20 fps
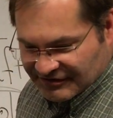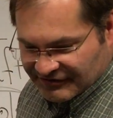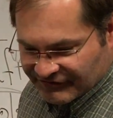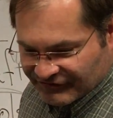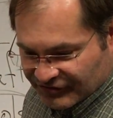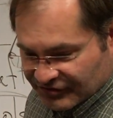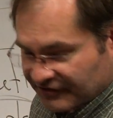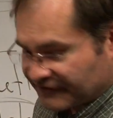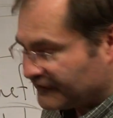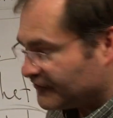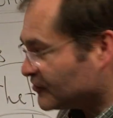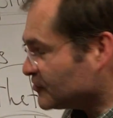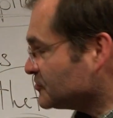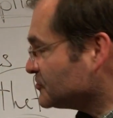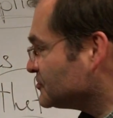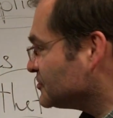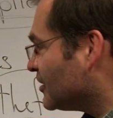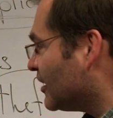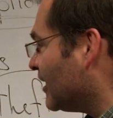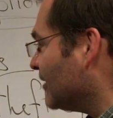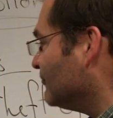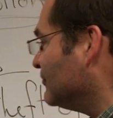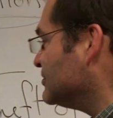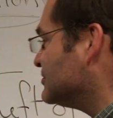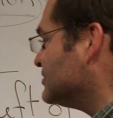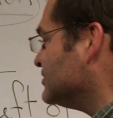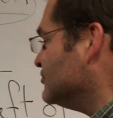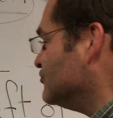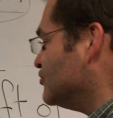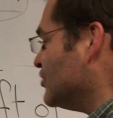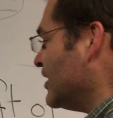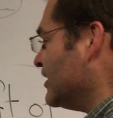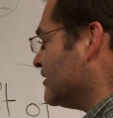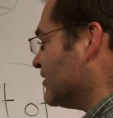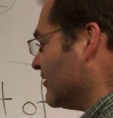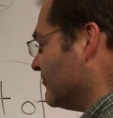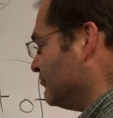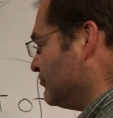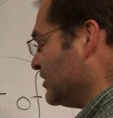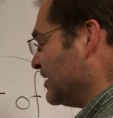For the first time, we see
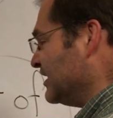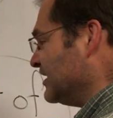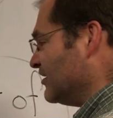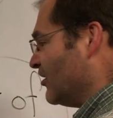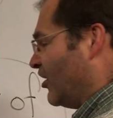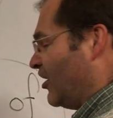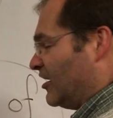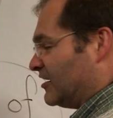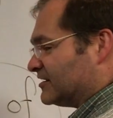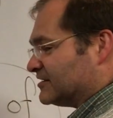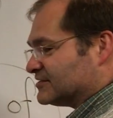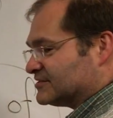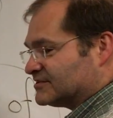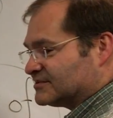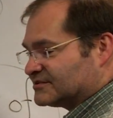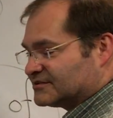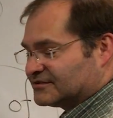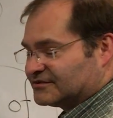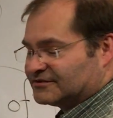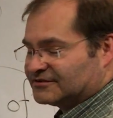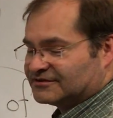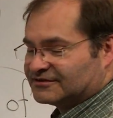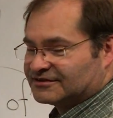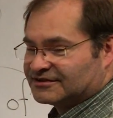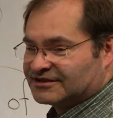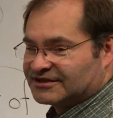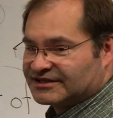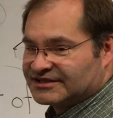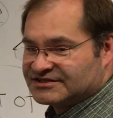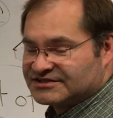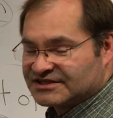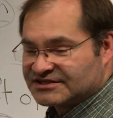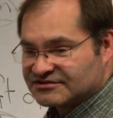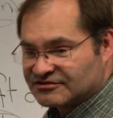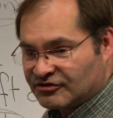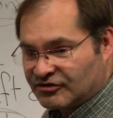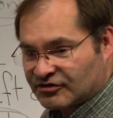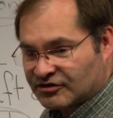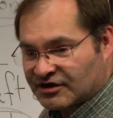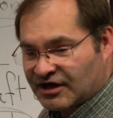Jacob being honest. He says,
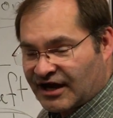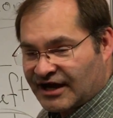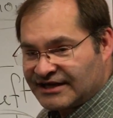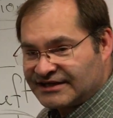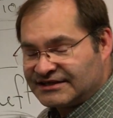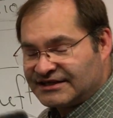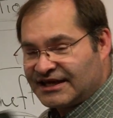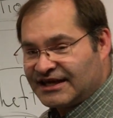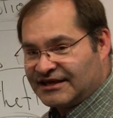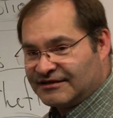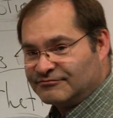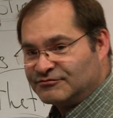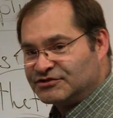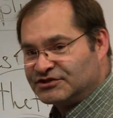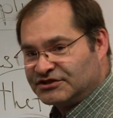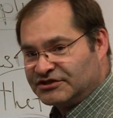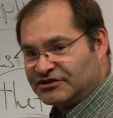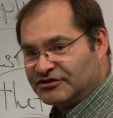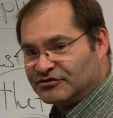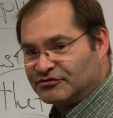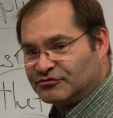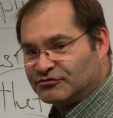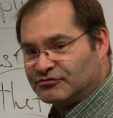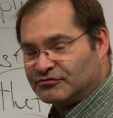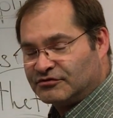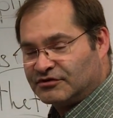look, I came to you.